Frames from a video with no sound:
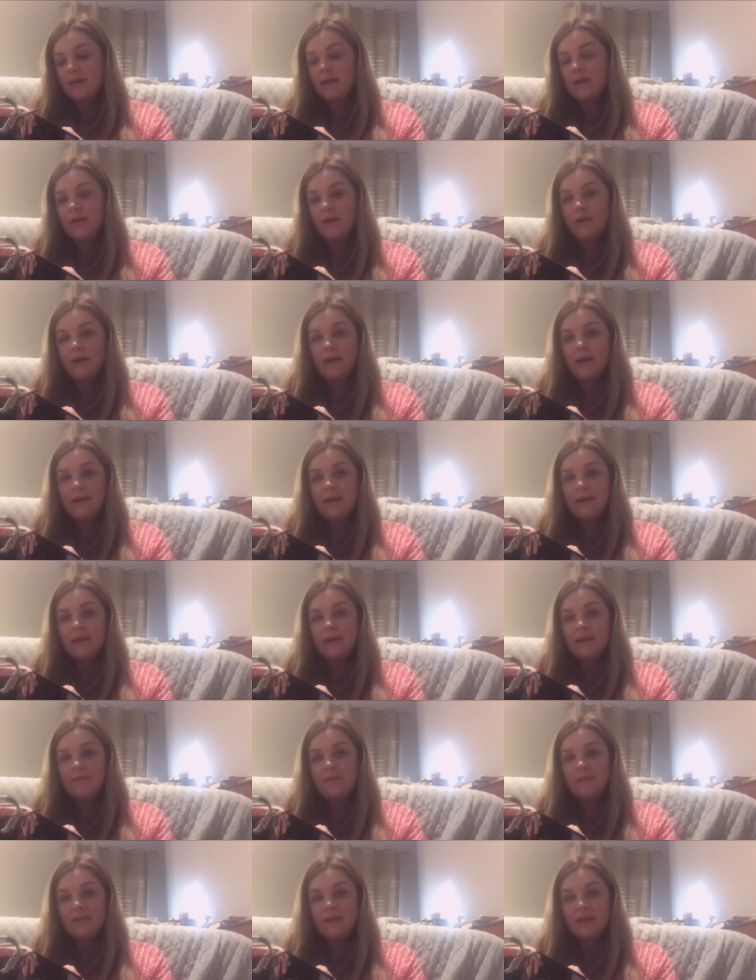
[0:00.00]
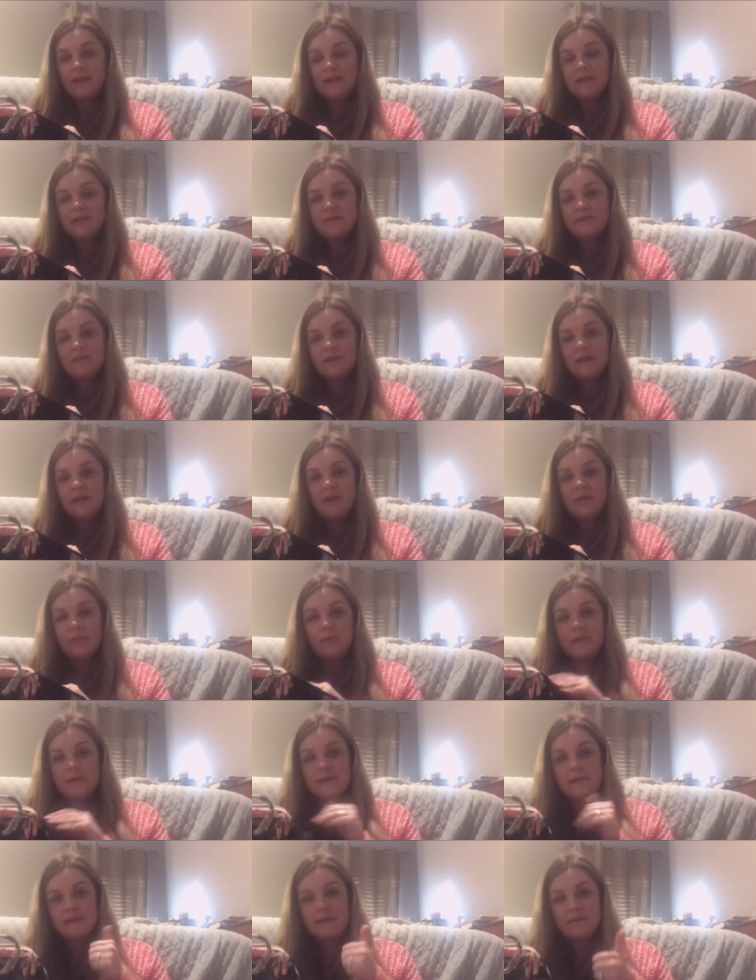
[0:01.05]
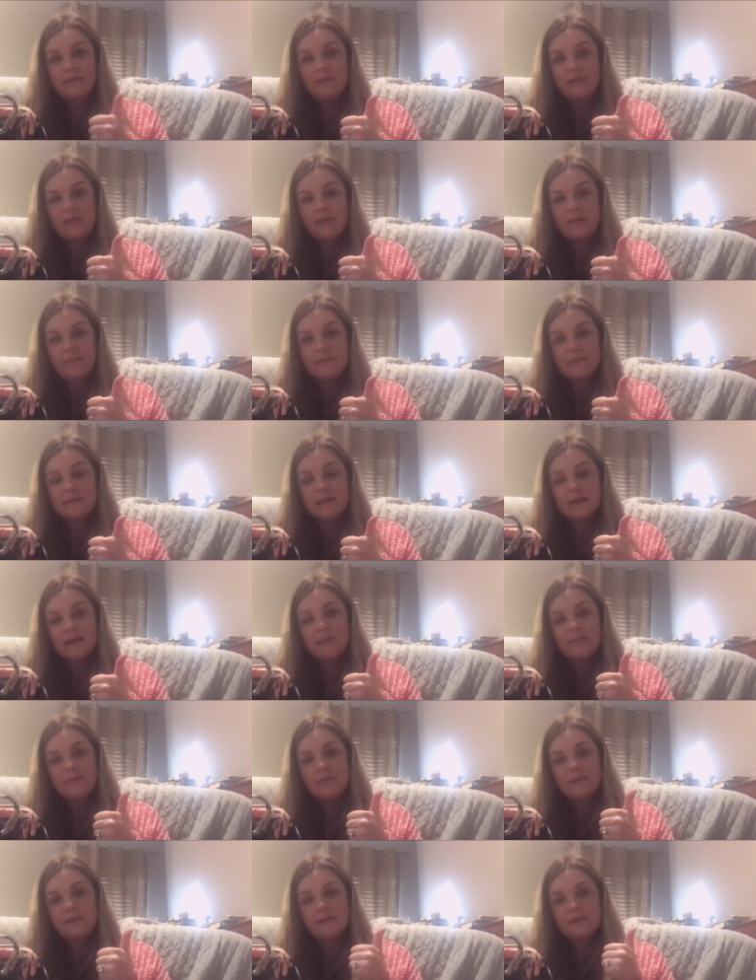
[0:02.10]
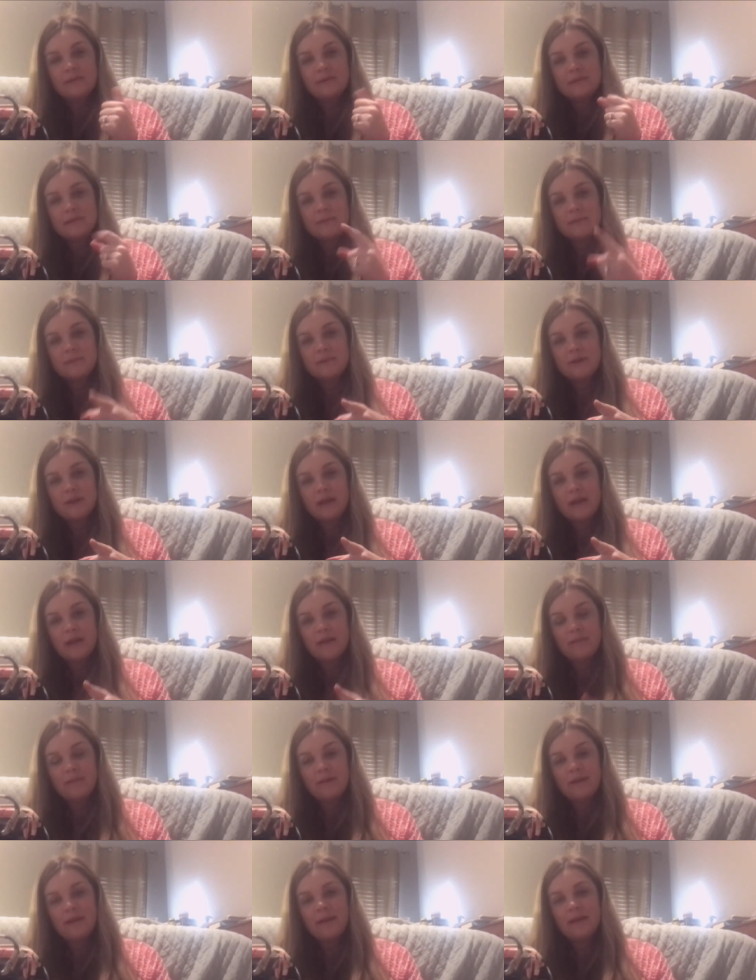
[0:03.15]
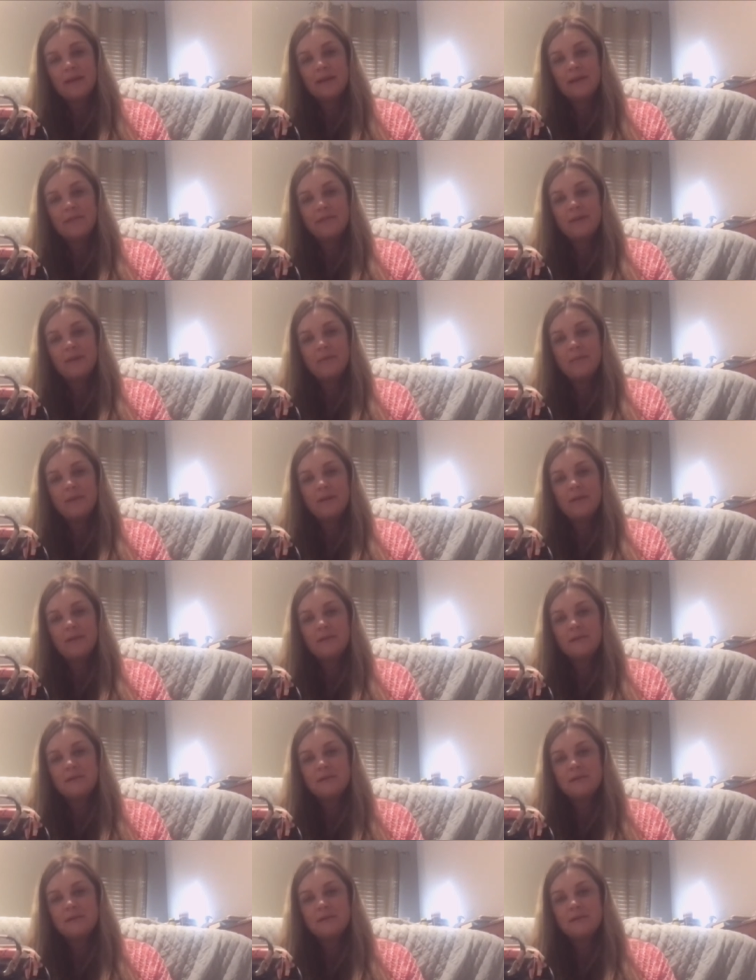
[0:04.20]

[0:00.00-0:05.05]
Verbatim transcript: Alright, if you like this video, please give it a thumbs up, subscribe, and hit that bell